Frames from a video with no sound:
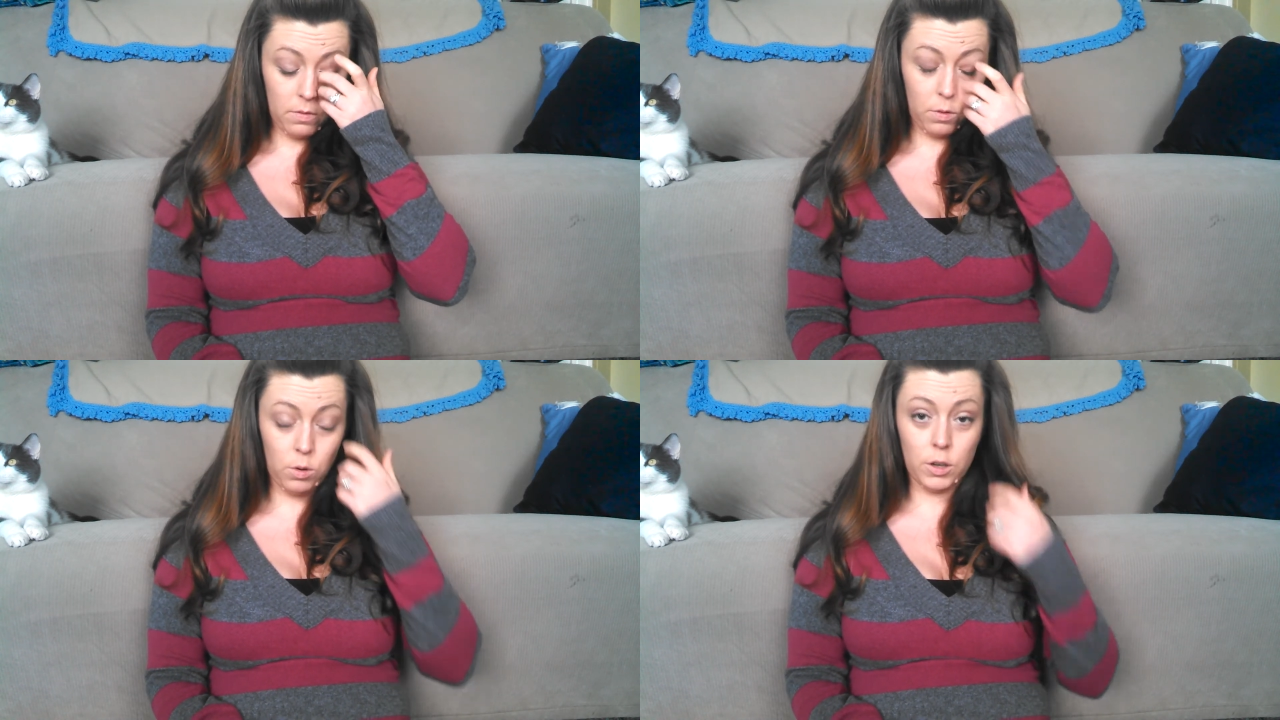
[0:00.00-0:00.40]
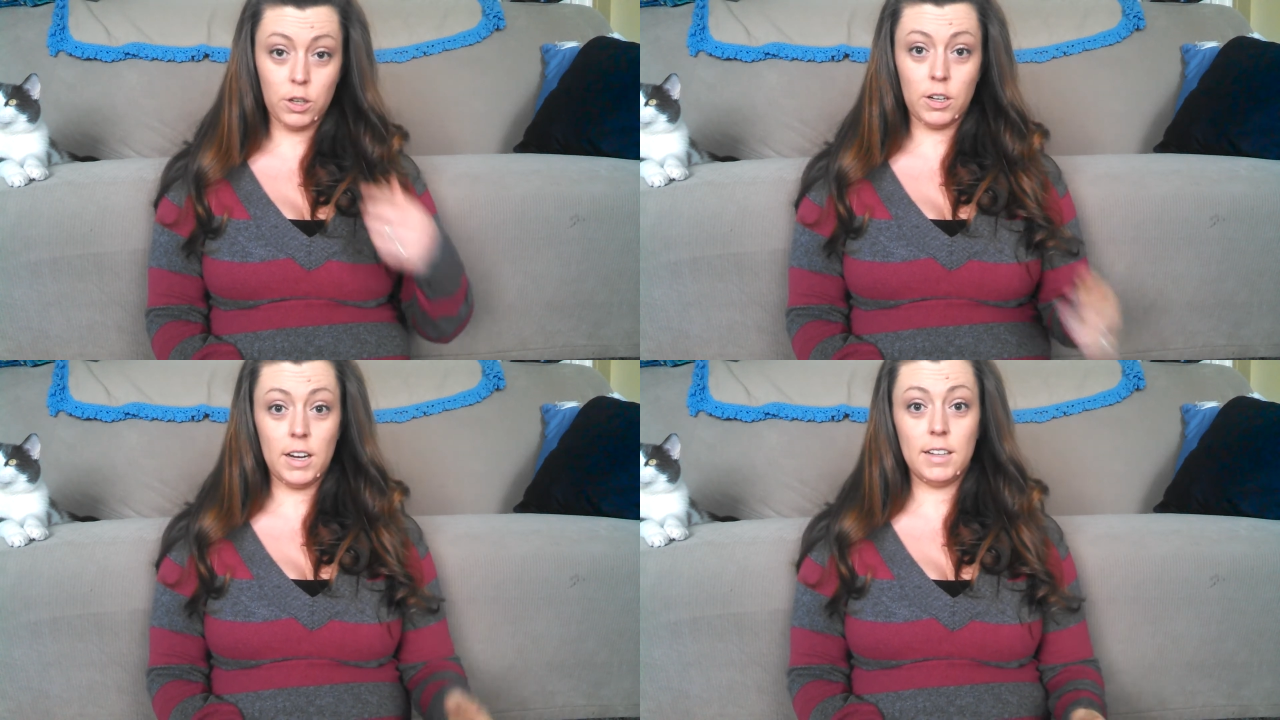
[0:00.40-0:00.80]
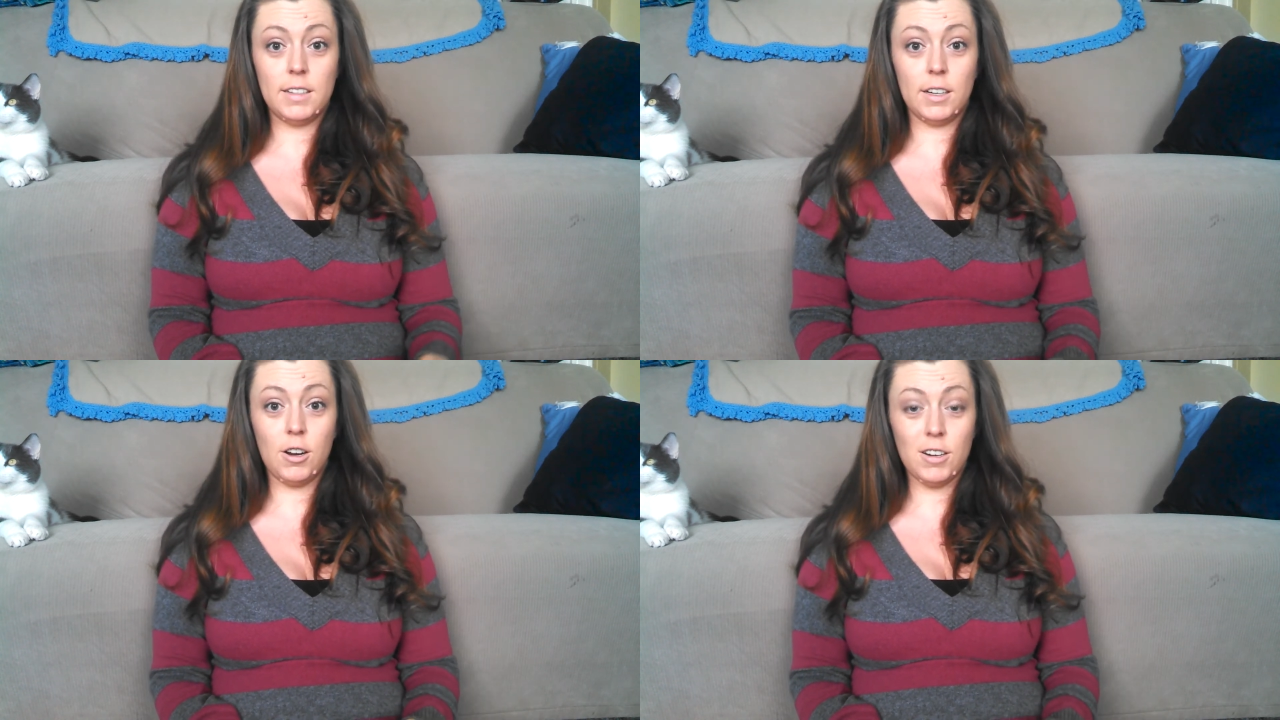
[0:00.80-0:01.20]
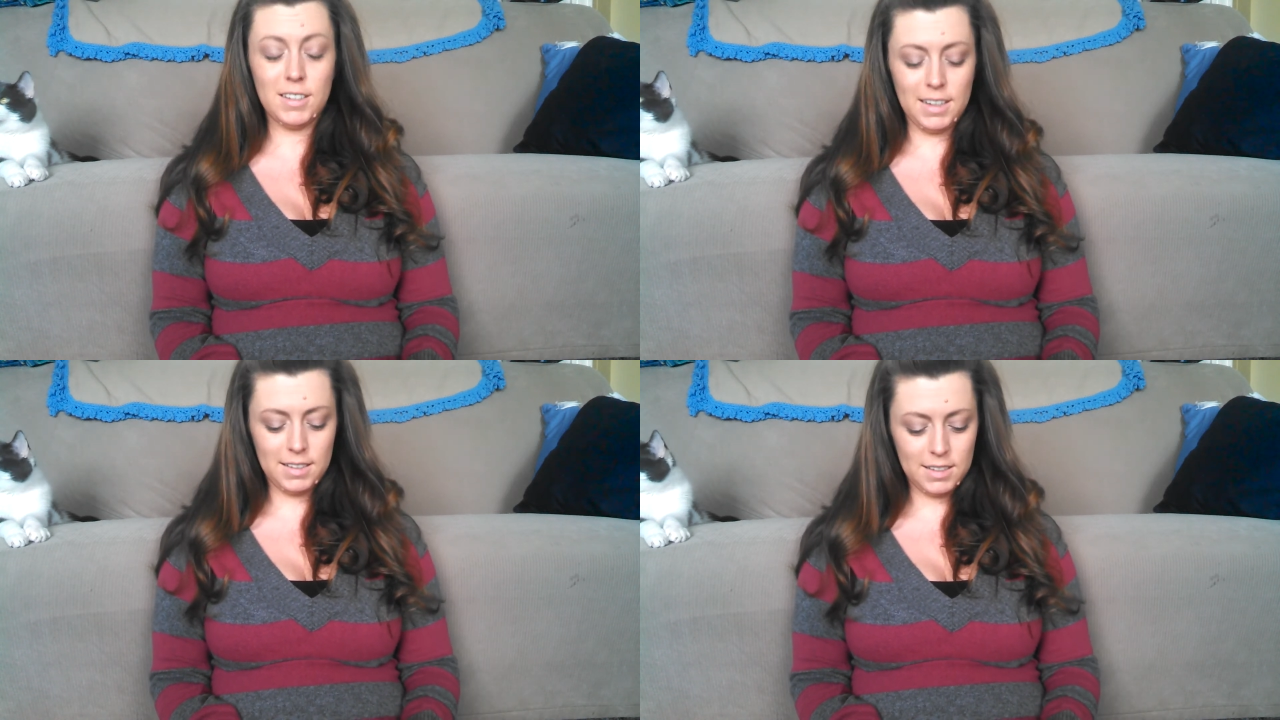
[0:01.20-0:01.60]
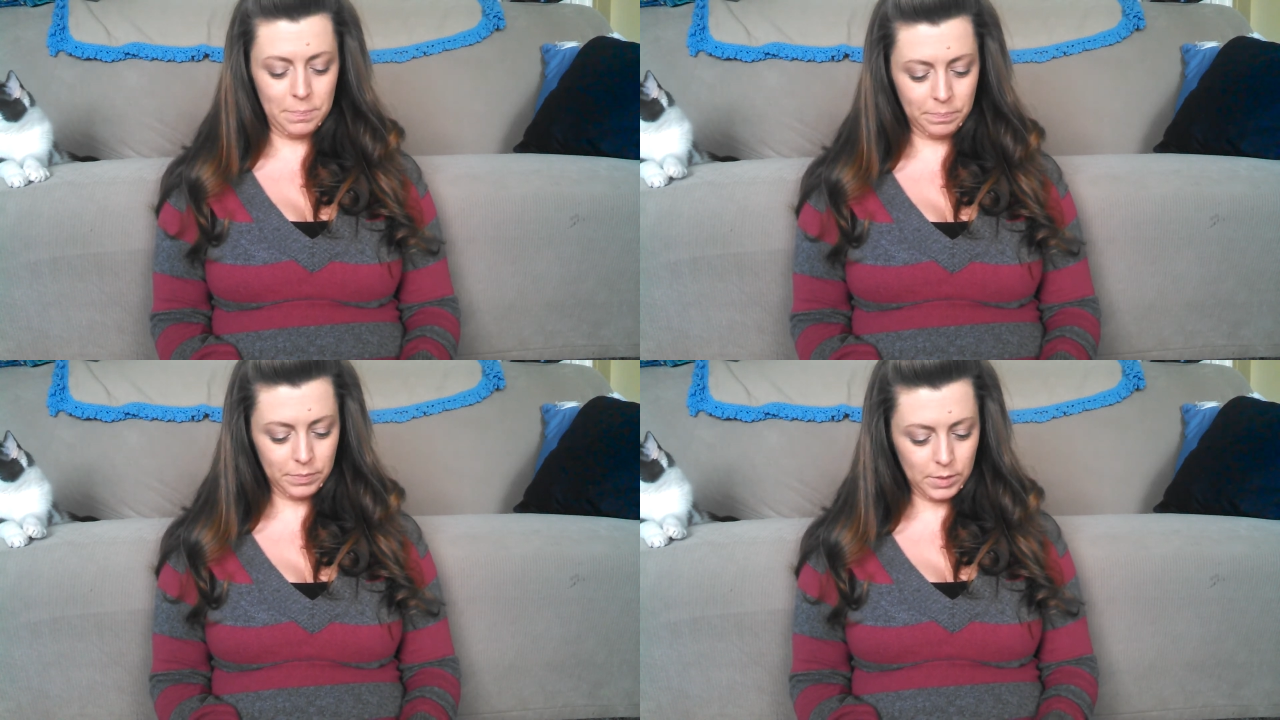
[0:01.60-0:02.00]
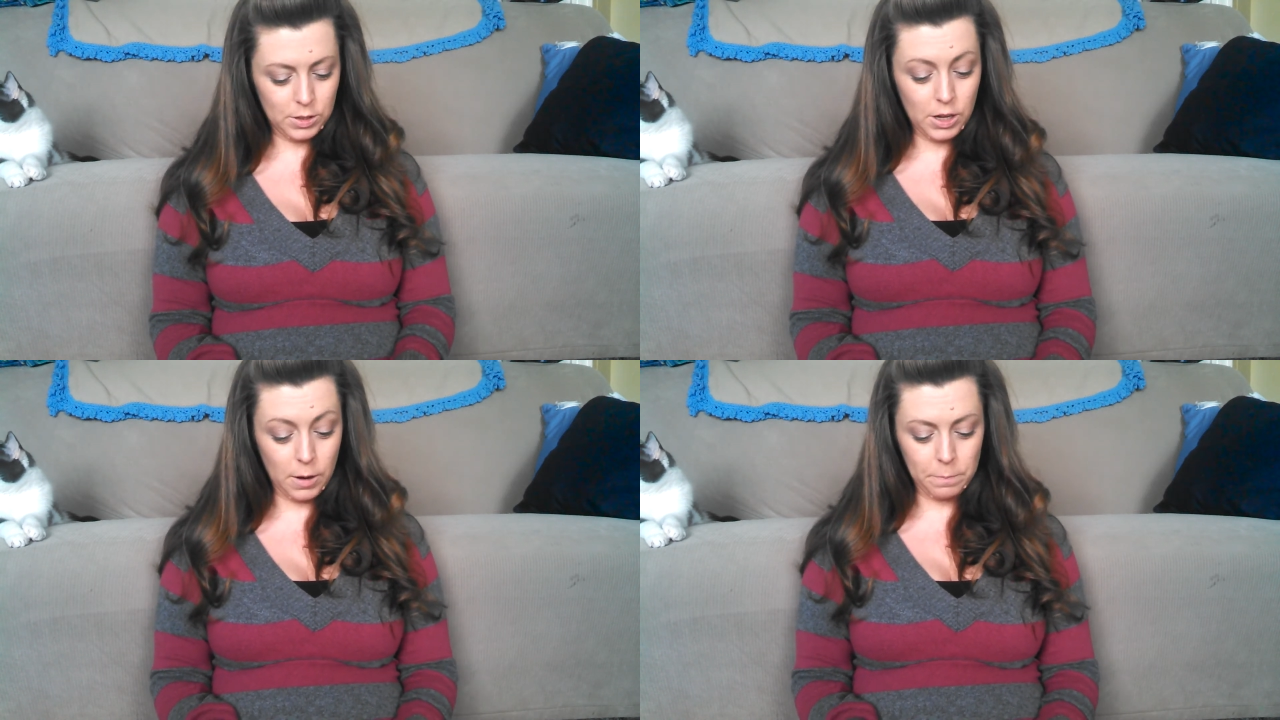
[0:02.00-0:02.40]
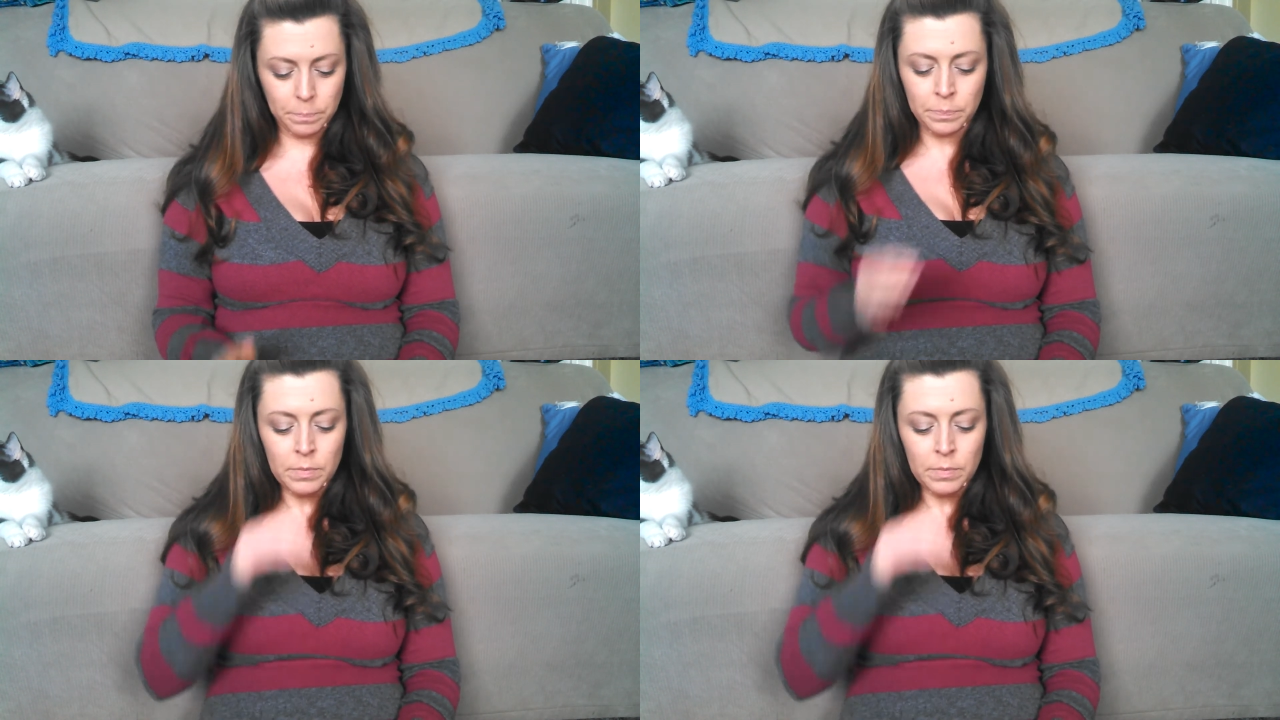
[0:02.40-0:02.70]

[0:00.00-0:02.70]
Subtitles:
for your kids in car seats. So